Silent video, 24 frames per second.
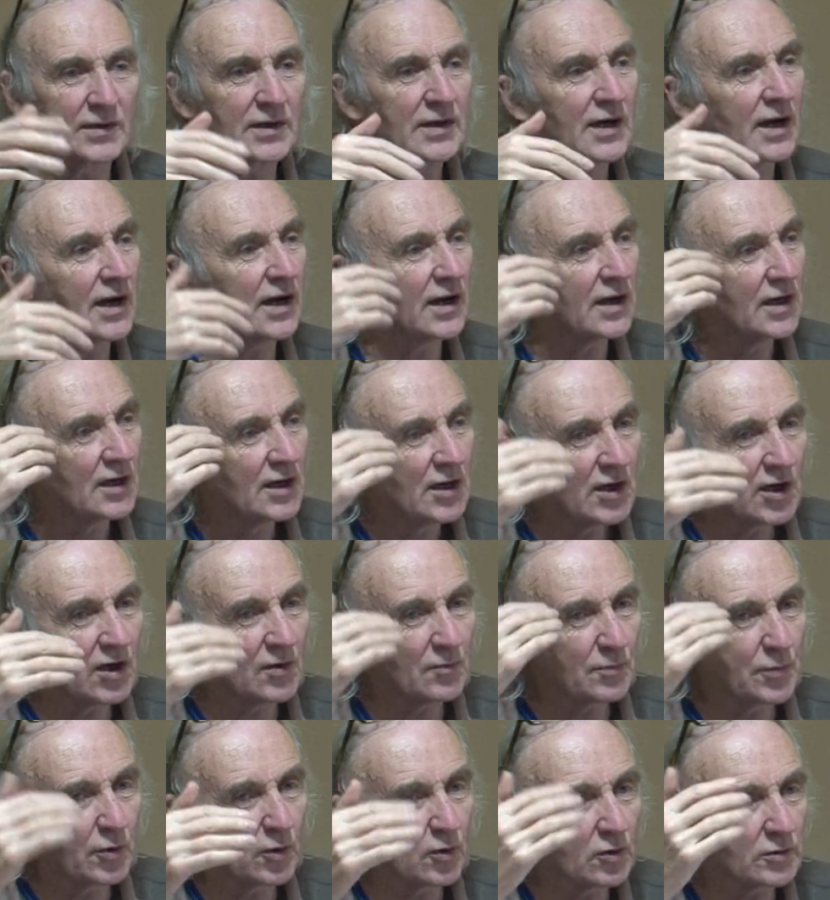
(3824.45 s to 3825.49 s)
They are
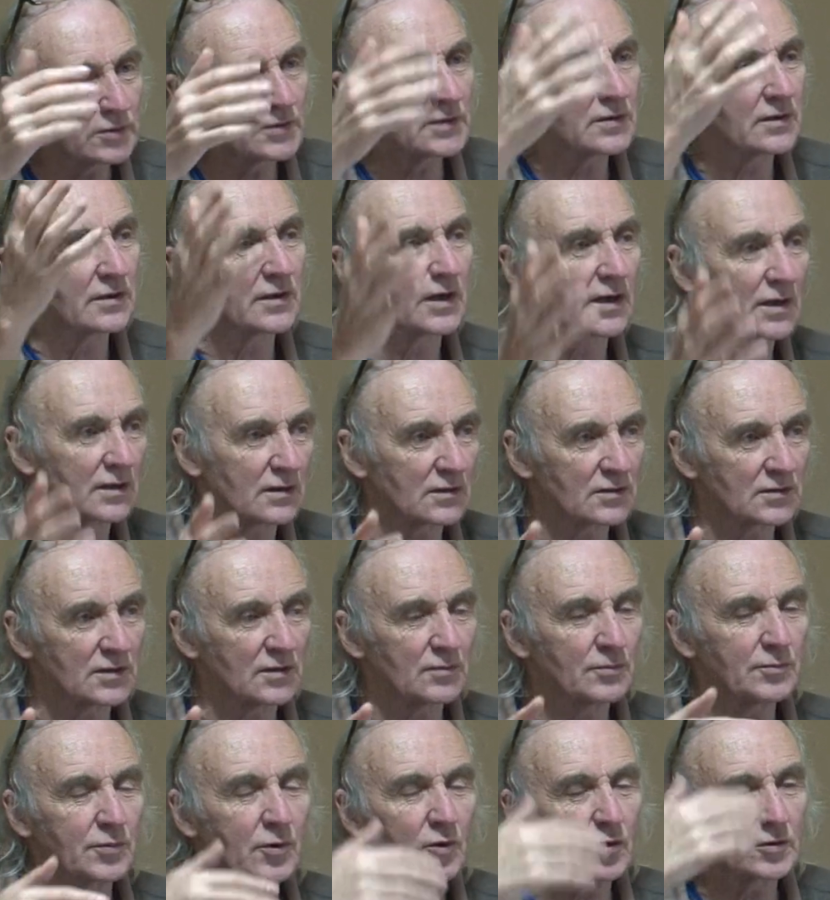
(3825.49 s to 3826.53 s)
important things,
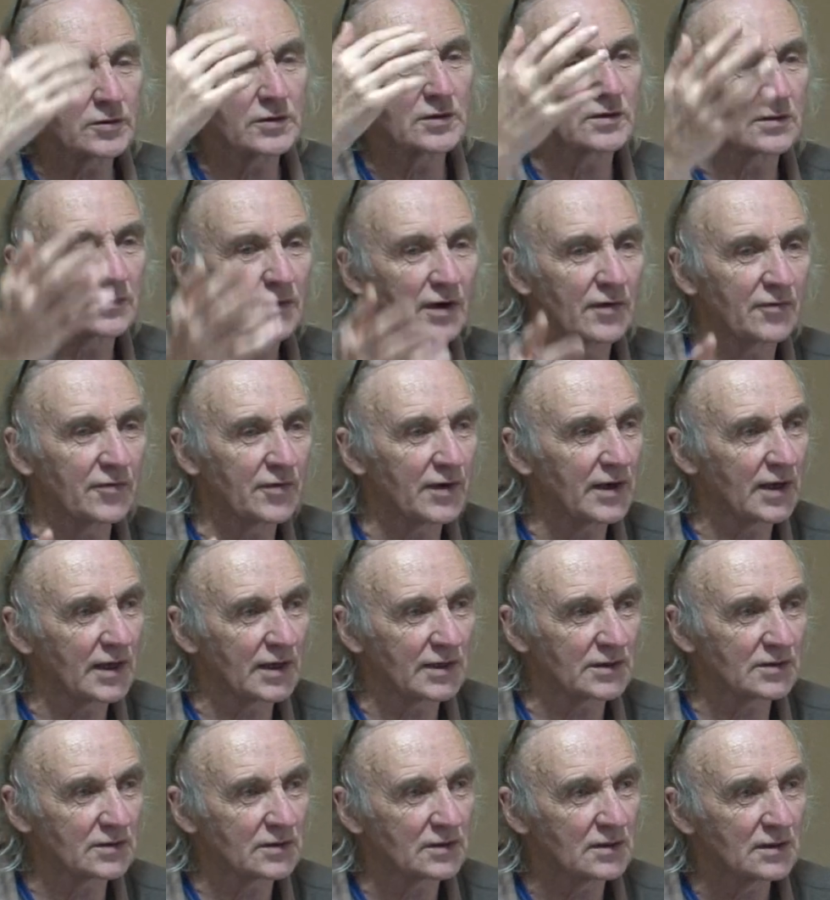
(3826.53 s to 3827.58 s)
important
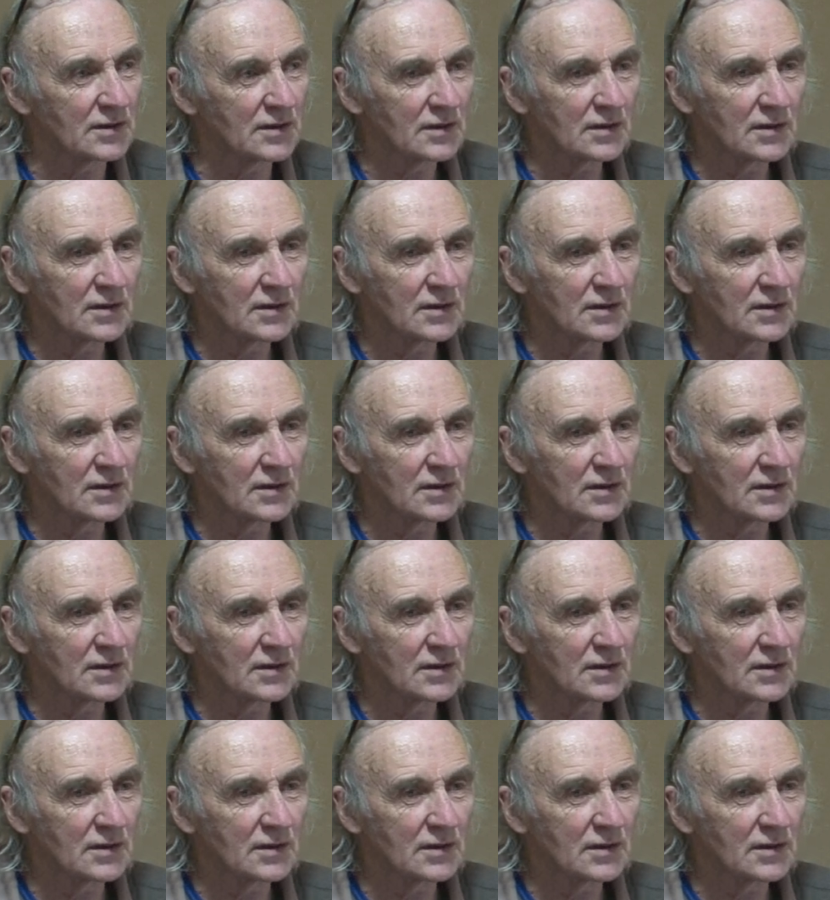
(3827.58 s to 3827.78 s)
affairs.